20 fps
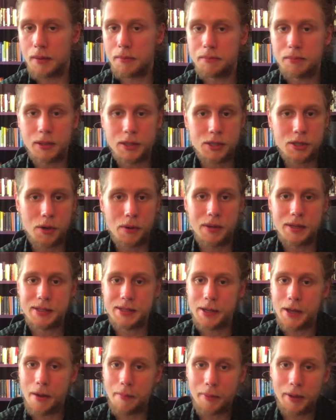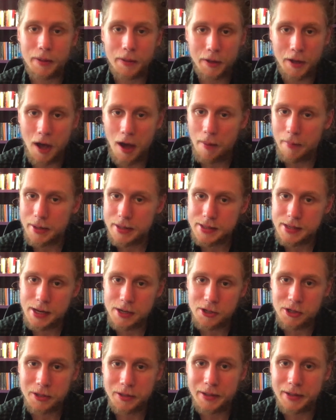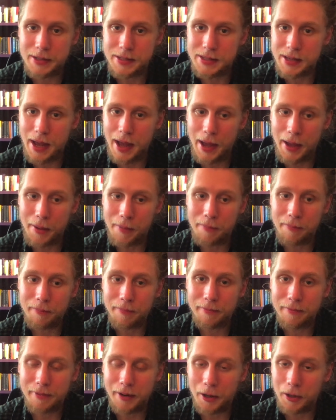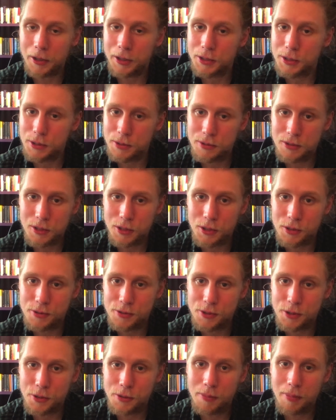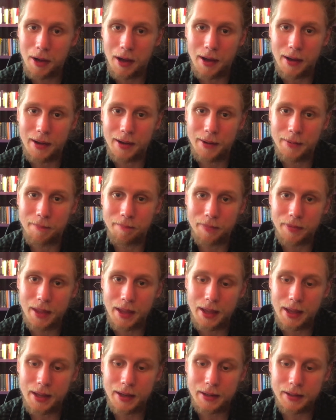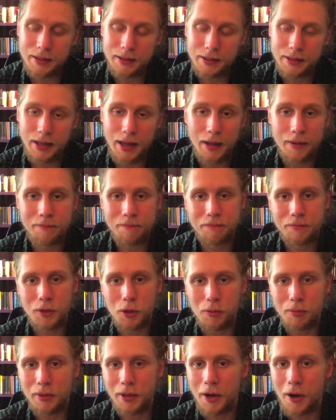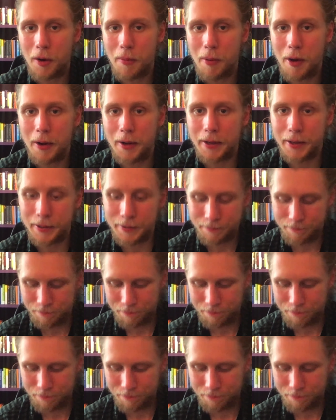Please go easy on me in the comment section, because I am very new to YouTube. And yeah, go play a harmonica.